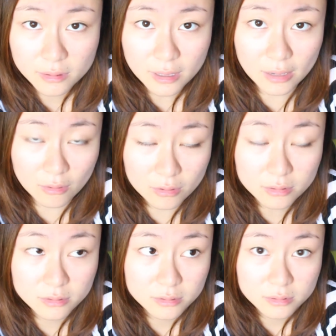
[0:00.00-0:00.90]
at
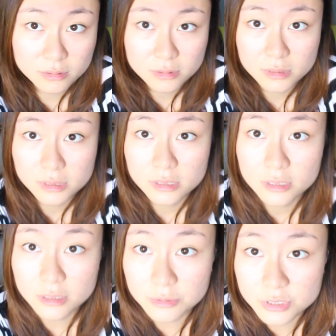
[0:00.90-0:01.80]
all.
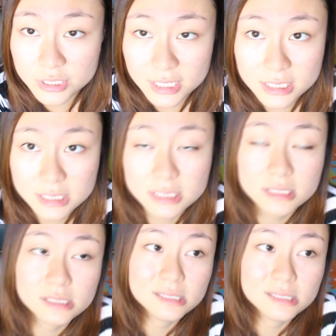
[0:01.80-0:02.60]
It was just